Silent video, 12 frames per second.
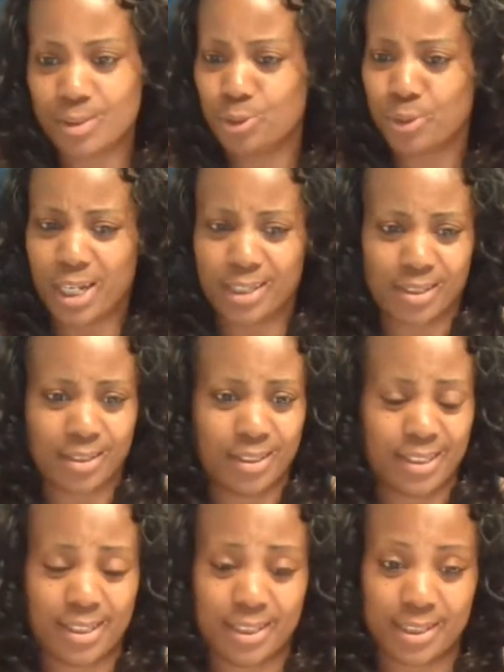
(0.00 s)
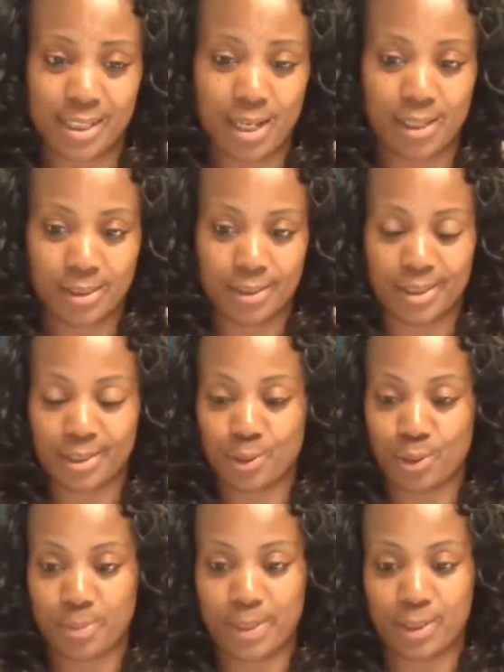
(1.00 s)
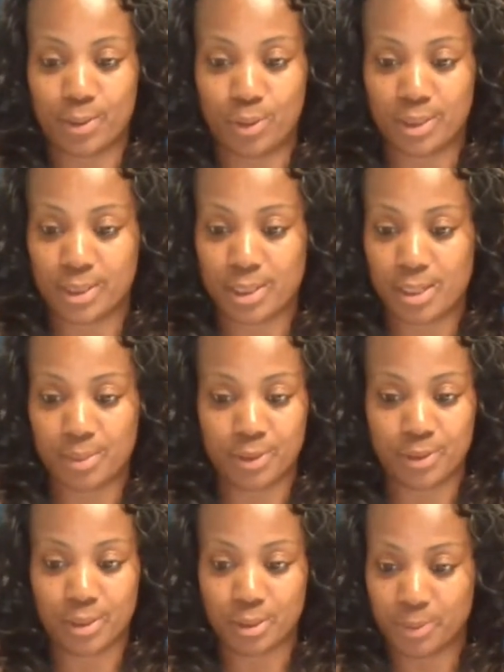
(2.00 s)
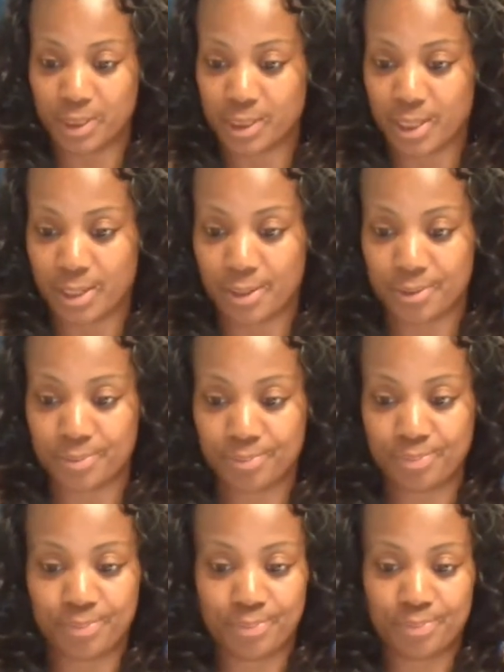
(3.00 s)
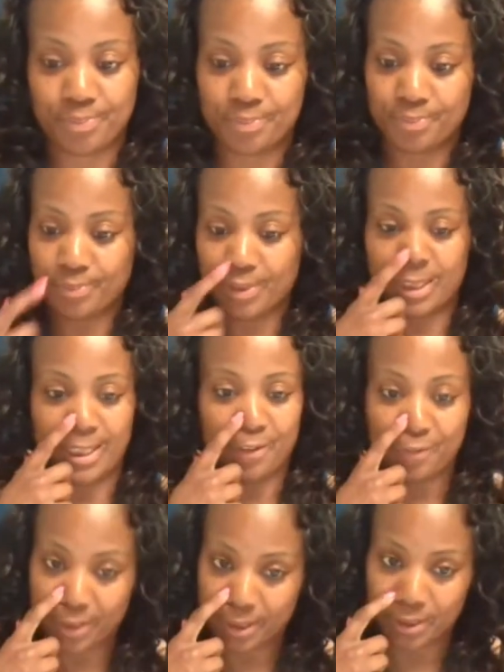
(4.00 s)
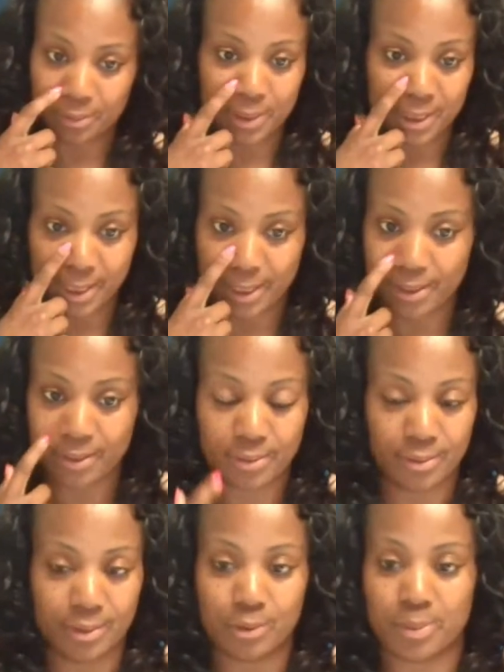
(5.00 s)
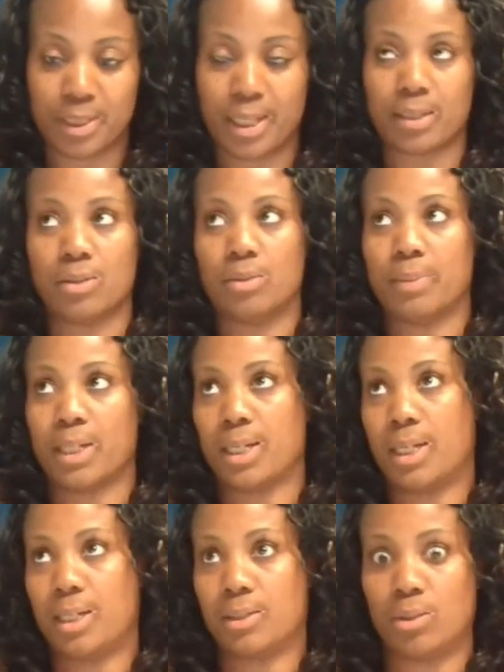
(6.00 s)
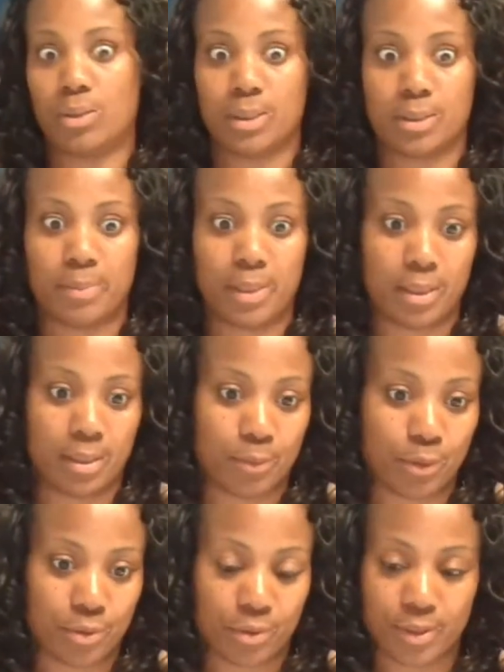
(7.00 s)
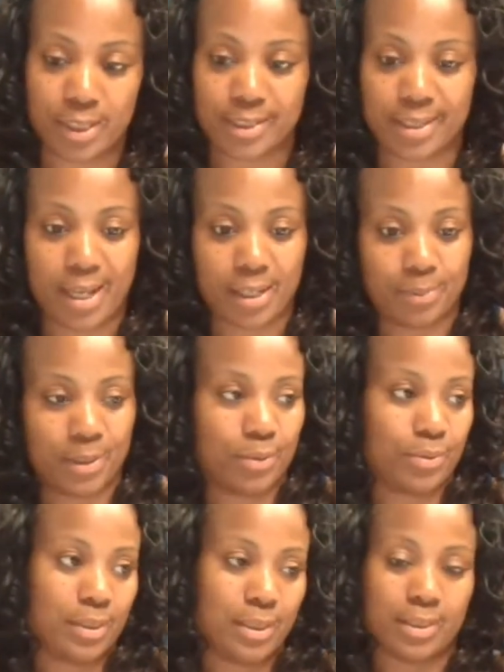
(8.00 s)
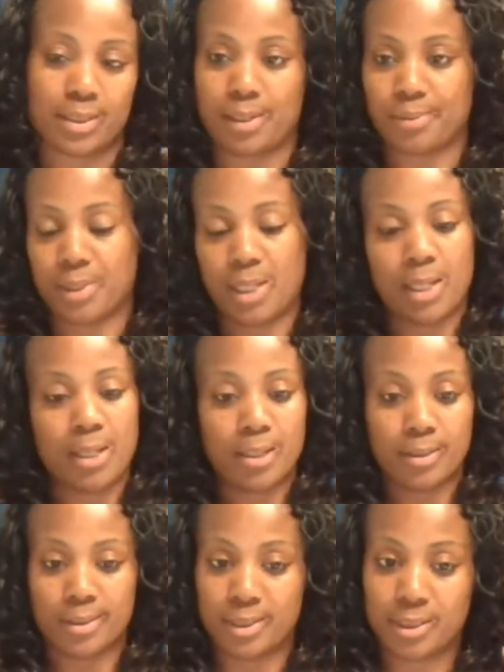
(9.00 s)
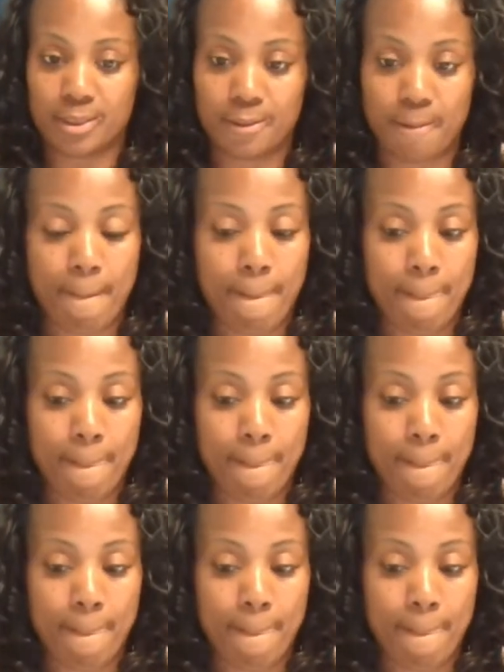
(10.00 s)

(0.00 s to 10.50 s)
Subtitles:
you guys are going to get anxiety, and I talk about it all the time. You're going to be scared. definitely going to be scared. You're going to be like, oh my God, all this money, I'm going crazy. I could be doing this. Listen,